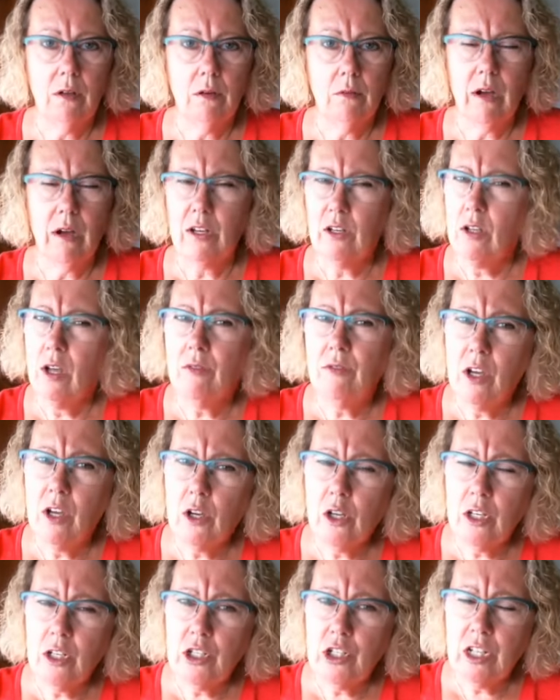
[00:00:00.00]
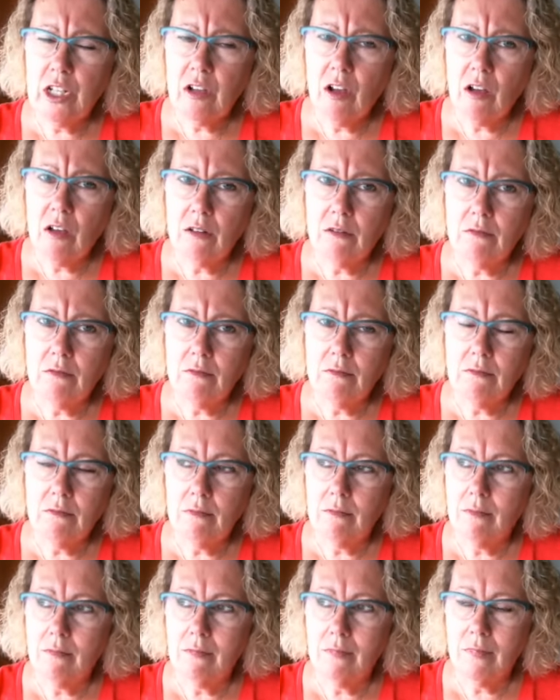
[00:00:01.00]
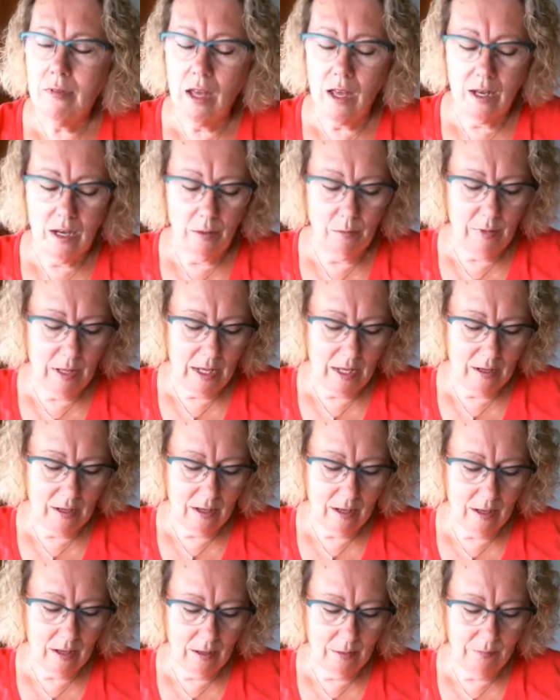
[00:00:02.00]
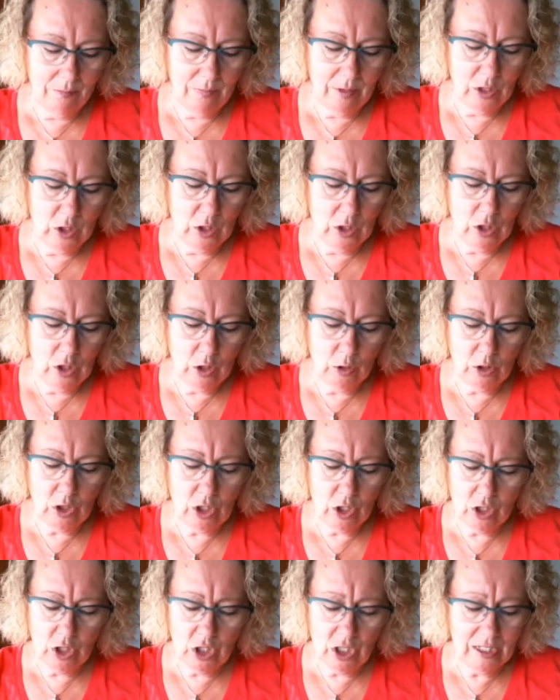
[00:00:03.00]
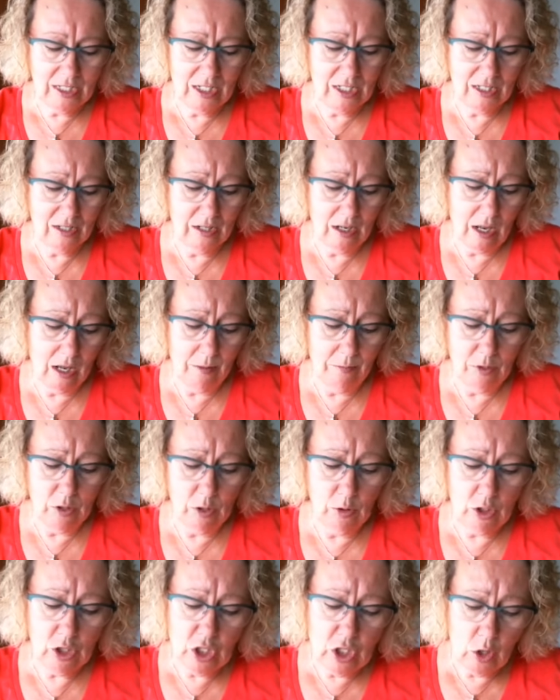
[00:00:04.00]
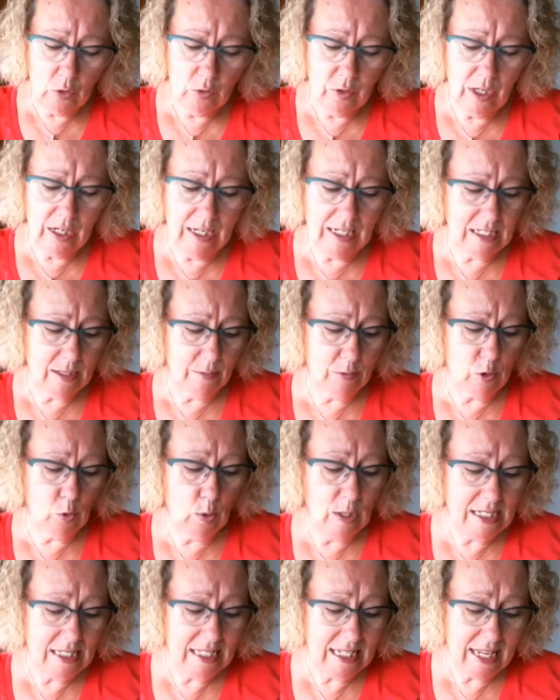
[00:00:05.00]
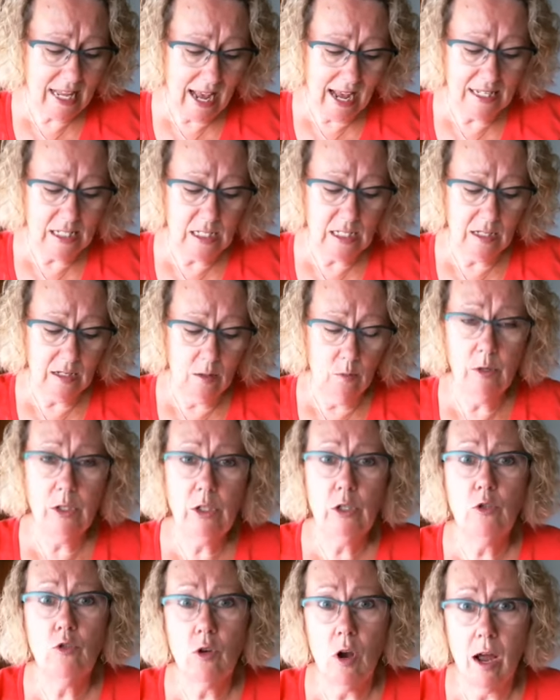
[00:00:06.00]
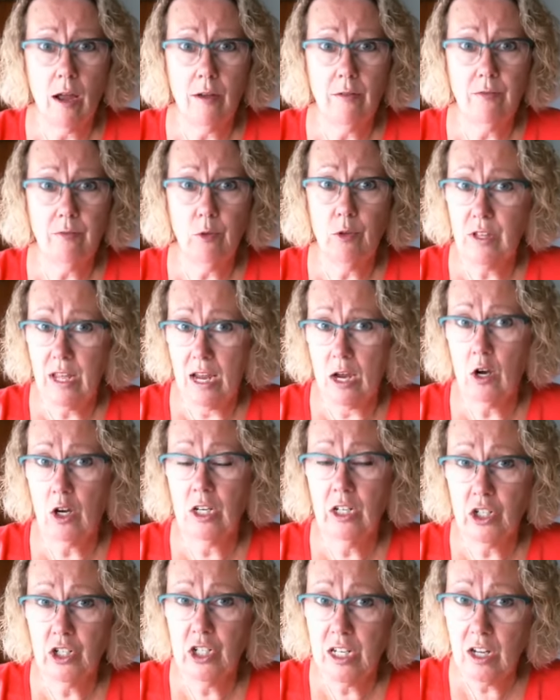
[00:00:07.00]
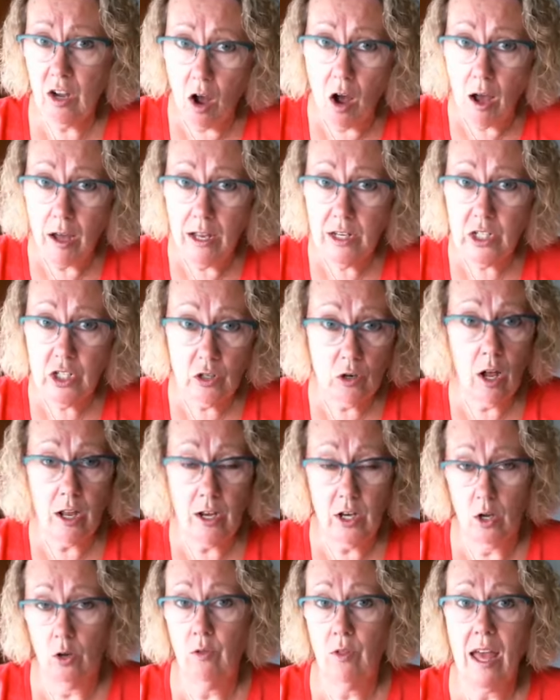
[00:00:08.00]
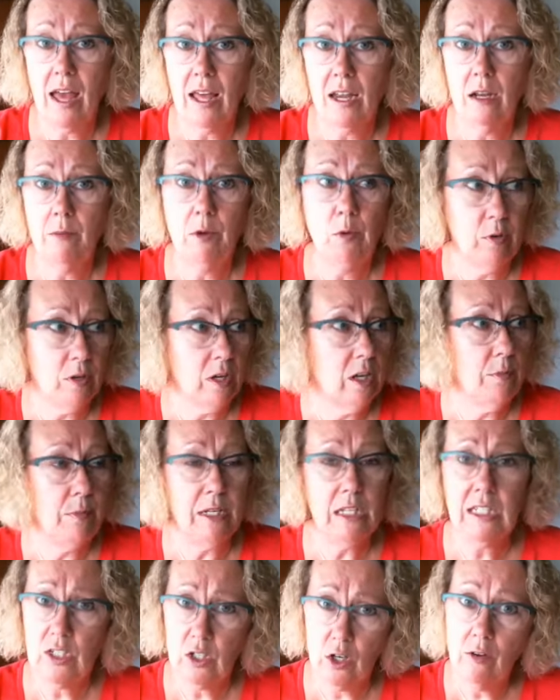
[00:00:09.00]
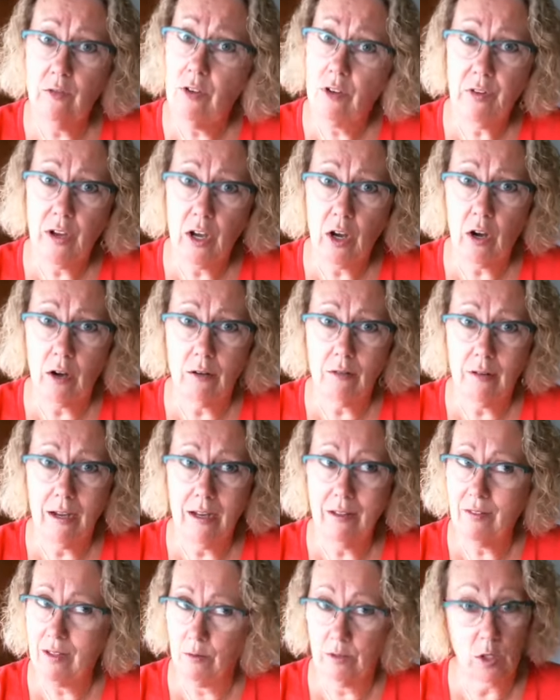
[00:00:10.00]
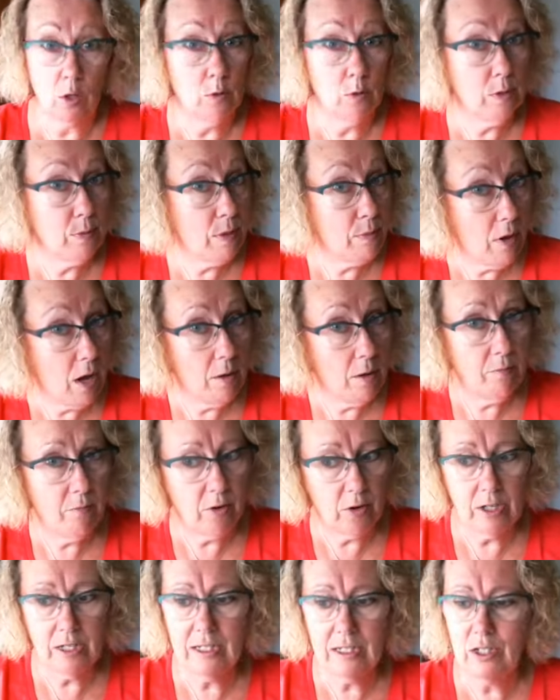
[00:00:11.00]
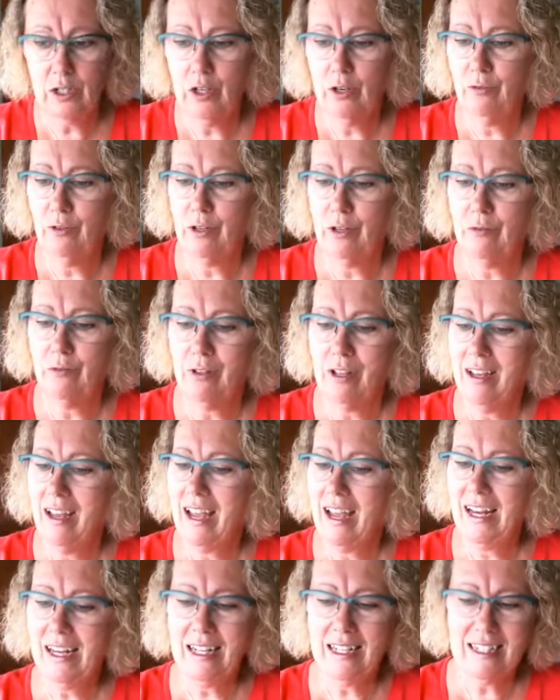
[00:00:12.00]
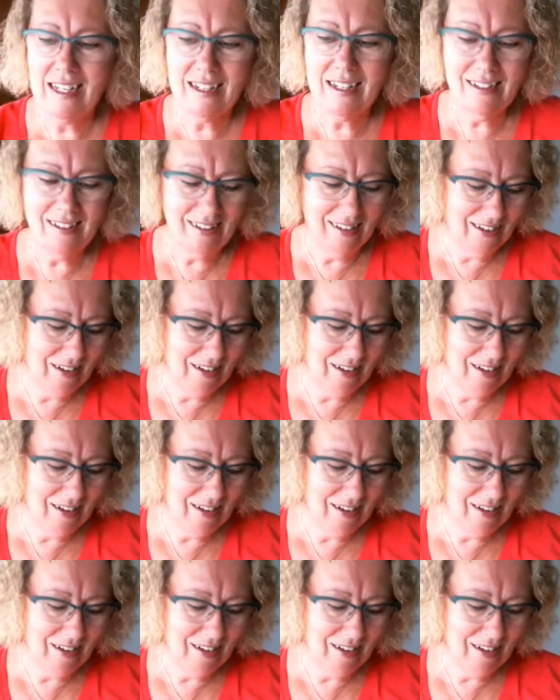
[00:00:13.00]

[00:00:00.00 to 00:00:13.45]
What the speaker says: why do you have the air conditioning on? And I'm like, she says, don't you know that it eats up twice the gas when you drive with the air conditioning on? Do you not know that? I mean, we've got to be conservative here, right? That was always my mom, very conservative. Hey, Lisa.